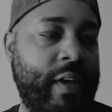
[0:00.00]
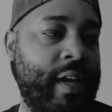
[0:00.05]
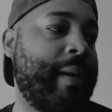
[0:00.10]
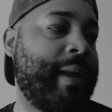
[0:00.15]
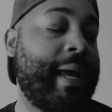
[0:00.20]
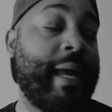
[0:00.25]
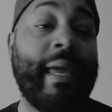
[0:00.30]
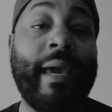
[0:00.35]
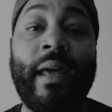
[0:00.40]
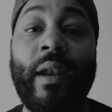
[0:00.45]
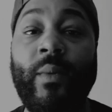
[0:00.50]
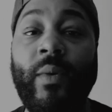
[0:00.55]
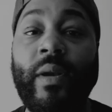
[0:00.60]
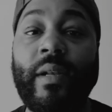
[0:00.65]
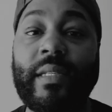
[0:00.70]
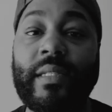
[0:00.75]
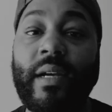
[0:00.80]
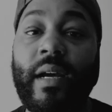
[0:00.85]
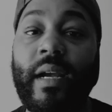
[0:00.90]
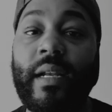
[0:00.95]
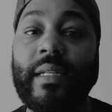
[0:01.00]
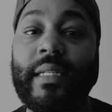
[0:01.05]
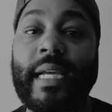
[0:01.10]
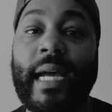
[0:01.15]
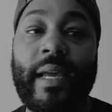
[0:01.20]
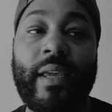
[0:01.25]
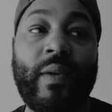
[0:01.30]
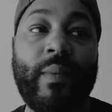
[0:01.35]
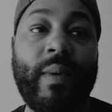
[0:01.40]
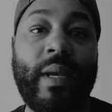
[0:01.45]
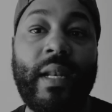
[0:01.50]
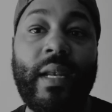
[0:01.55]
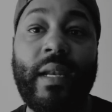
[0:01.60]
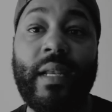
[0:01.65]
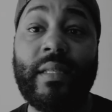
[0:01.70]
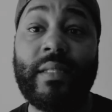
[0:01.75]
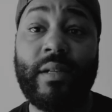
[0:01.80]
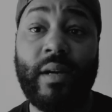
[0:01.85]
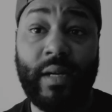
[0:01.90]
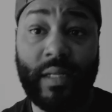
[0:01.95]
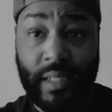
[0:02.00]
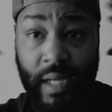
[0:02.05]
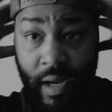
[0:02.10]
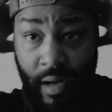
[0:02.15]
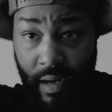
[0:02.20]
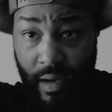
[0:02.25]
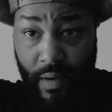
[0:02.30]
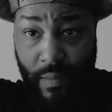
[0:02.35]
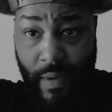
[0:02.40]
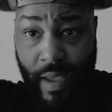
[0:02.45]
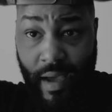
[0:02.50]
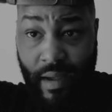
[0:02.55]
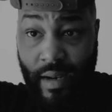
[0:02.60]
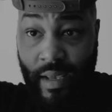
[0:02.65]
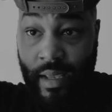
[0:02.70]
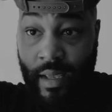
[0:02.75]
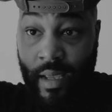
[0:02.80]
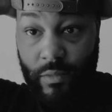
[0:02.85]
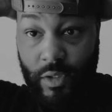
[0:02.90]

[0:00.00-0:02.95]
And I kind of want to start documenting and start talking about it.